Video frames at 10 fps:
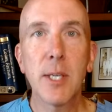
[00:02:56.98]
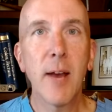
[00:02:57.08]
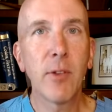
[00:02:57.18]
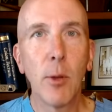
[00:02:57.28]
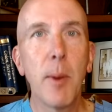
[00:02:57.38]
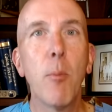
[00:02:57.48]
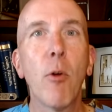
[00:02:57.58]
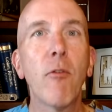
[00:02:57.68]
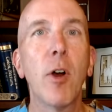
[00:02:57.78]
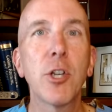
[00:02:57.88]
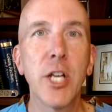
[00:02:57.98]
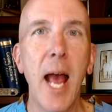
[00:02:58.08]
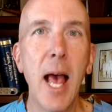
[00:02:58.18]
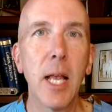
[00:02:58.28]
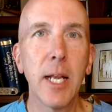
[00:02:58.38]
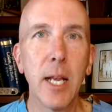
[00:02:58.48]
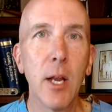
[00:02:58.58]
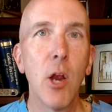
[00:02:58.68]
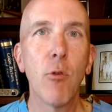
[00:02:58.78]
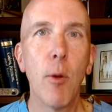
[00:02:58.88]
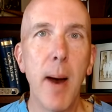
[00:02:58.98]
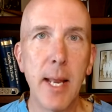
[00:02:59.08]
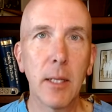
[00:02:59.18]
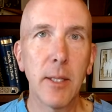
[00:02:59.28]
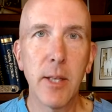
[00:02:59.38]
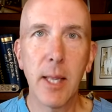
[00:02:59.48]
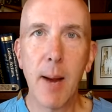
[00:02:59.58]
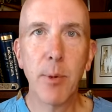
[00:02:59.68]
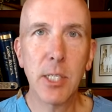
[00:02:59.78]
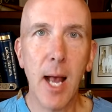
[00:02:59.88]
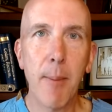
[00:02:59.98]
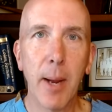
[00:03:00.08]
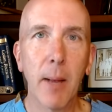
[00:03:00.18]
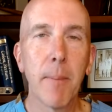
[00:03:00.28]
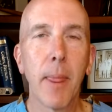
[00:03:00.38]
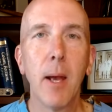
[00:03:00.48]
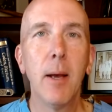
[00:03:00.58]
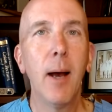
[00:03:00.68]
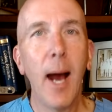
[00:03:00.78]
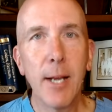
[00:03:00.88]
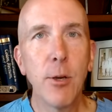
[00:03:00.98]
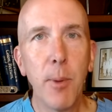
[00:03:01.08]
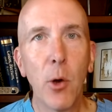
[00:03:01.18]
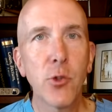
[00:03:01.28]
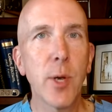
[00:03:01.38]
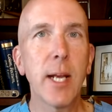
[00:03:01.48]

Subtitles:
have a little bit more functionality robotically than laparoscopic. I do both, so I